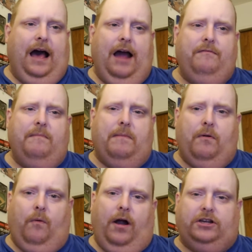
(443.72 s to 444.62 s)
I
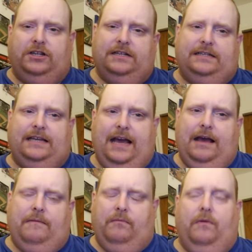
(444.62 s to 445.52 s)
remember watching this
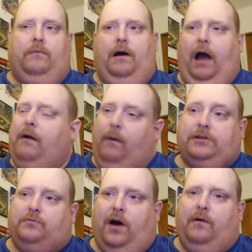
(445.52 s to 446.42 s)
game. No, I
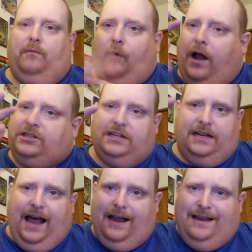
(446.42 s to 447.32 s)
wasn't wa-
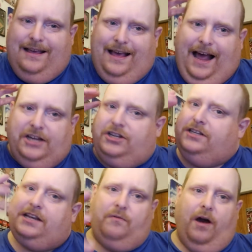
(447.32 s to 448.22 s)
watching. Not I
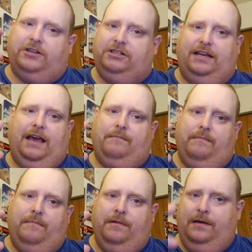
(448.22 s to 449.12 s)
shouldn't say watching the game.
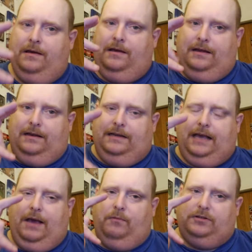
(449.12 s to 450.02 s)
The
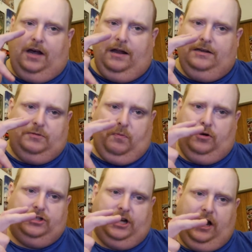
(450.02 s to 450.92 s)
game was on
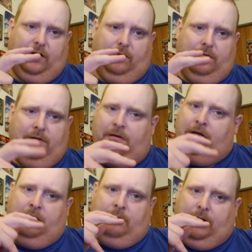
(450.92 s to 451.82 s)
Sports Channel.
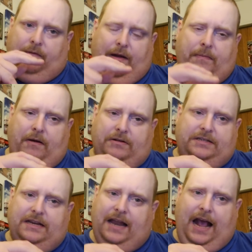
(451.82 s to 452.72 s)
My
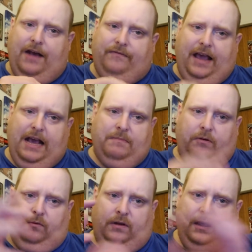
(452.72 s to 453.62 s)
grandparents didn't have
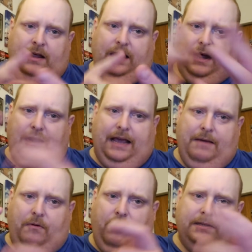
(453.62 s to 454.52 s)
cable. A lot of
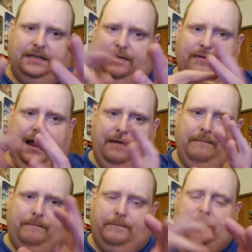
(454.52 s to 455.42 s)
cable wasn't even
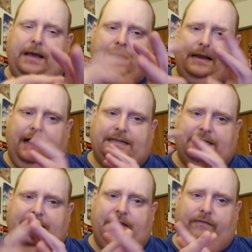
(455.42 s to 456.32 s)
that big in
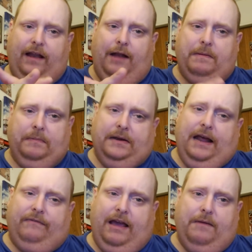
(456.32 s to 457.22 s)
1983. A lot of people
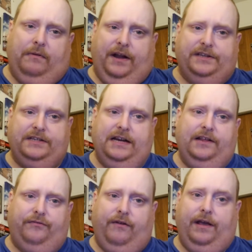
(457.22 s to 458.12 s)
didn't have cable in
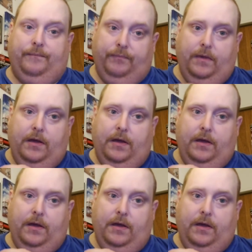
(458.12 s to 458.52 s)
1983.